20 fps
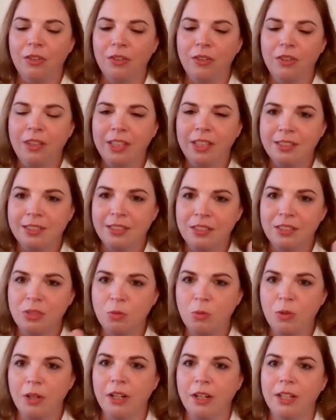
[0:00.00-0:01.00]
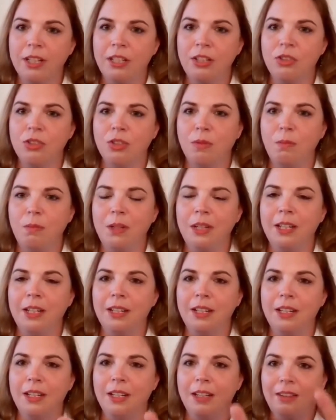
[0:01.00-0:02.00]
this is where he should
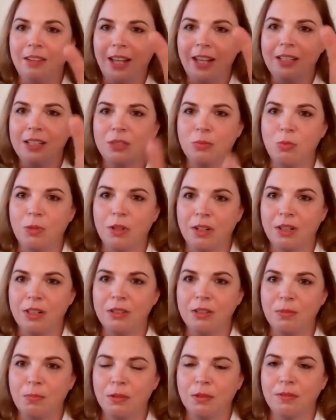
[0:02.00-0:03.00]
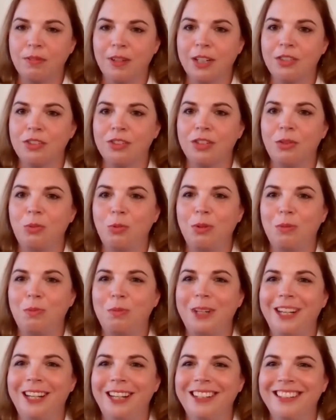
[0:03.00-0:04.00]
be. That is where his perfection would
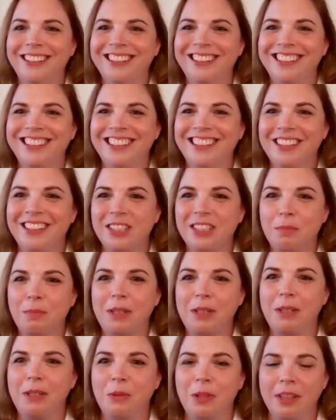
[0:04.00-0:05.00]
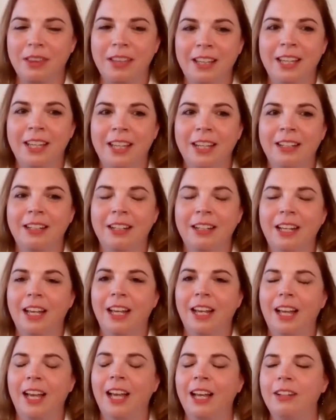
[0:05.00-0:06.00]
be, to be within.
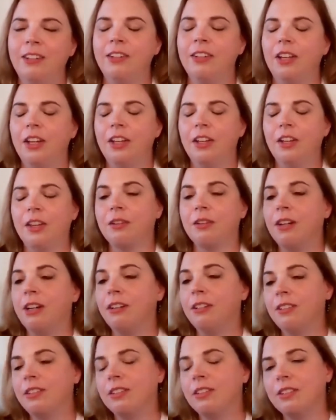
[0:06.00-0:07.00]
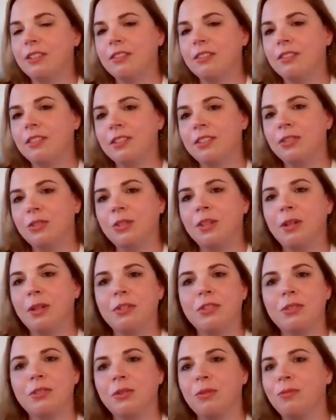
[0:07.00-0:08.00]
And throughout the story,
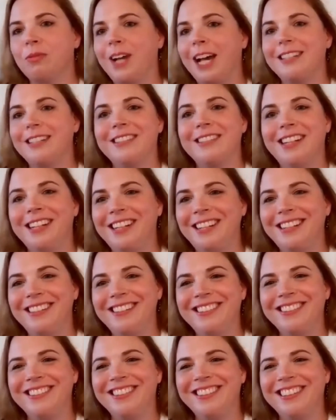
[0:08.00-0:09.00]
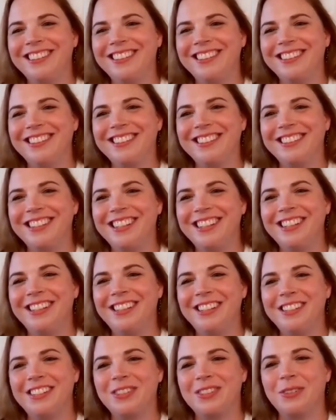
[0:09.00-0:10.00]
which is so fascinating in the
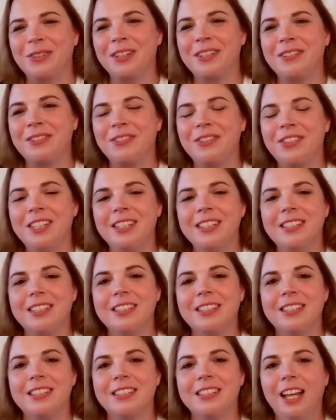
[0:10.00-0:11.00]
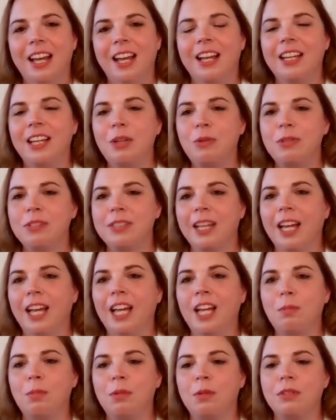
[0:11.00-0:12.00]
healing stories of Jesus, is he was
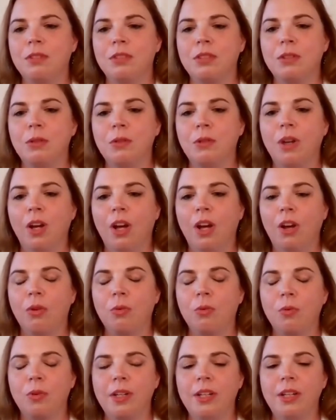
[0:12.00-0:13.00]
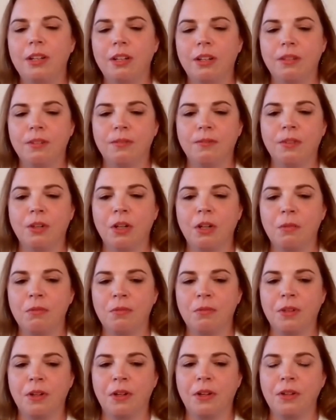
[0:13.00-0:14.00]
able to reaffirm
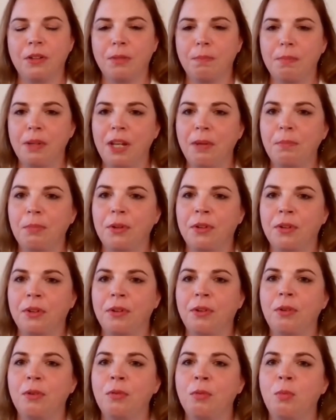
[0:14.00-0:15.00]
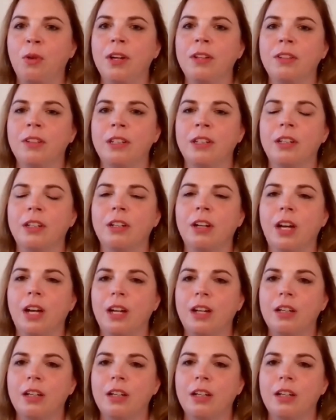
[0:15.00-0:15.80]
for other people what their